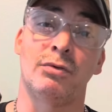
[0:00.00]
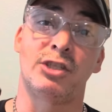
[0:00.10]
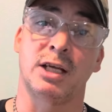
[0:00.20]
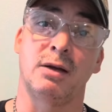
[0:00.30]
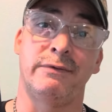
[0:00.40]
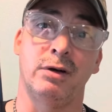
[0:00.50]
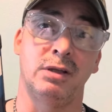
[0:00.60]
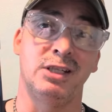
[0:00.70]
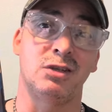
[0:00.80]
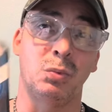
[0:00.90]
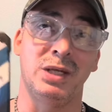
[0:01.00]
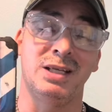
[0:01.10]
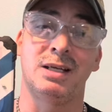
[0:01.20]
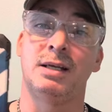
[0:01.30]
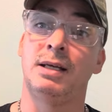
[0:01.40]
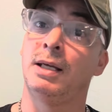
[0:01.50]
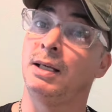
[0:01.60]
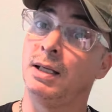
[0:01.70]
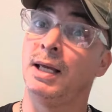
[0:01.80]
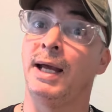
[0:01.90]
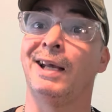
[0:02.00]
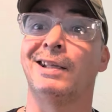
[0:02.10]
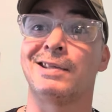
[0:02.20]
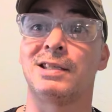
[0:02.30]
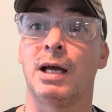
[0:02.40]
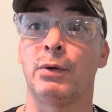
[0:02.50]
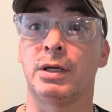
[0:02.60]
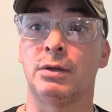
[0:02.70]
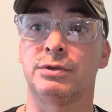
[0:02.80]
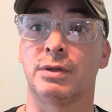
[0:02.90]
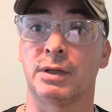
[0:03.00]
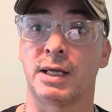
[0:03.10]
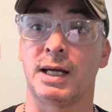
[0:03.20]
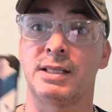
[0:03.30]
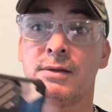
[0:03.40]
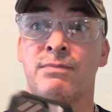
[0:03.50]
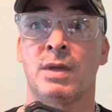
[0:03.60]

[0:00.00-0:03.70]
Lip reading: check it out for at least a week, and let's see how it goes. Okay, guys.